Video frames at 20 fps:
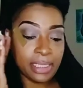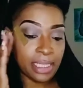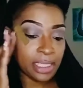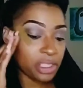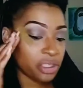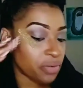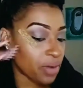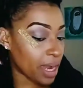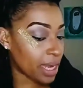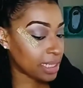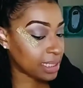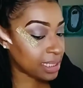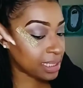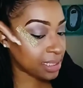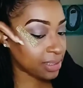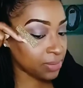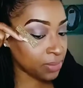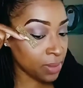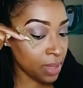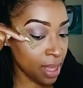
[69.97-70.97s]
Just trying
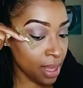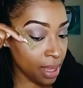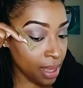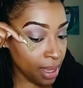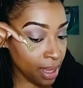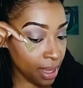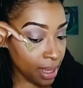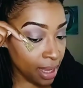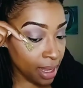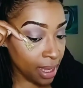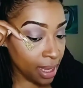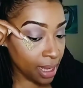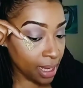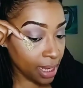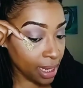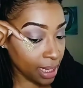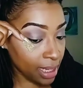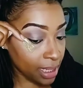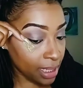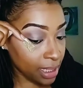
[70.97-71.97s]
to
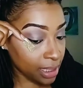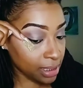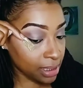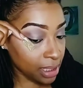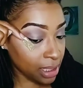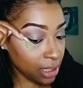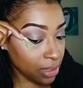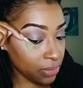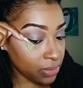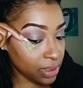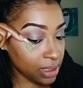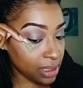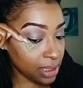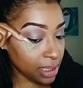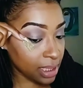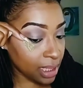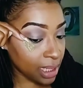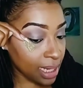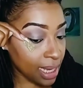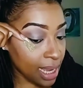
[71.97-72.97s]
get it as close
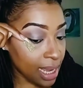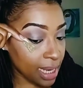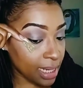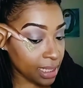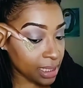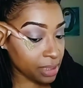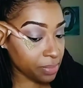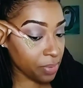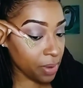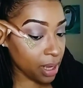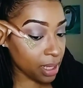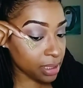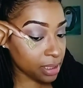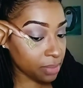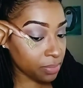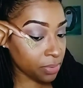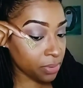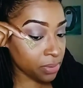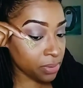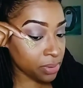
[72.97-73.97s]
to the line as
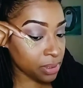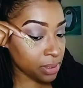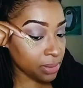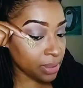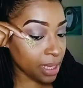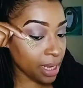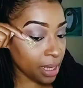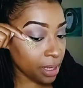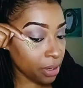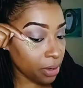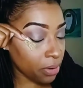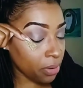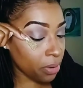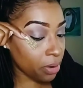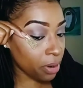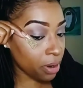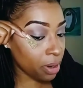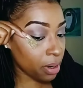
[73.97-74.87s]
possible so that your